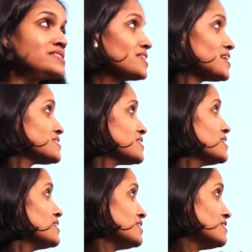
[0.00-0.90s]
That
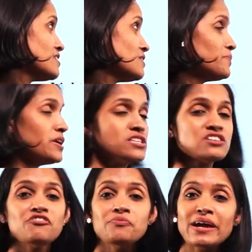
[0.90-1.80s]
little piece
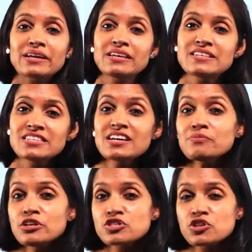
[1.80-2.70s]
of
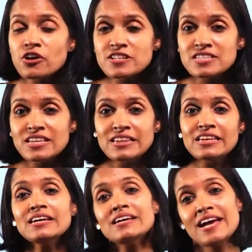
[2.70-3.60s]
magnesium dissolves in
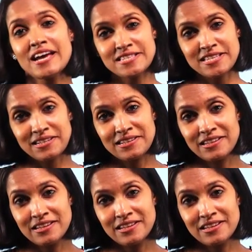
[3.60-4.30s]
the acid.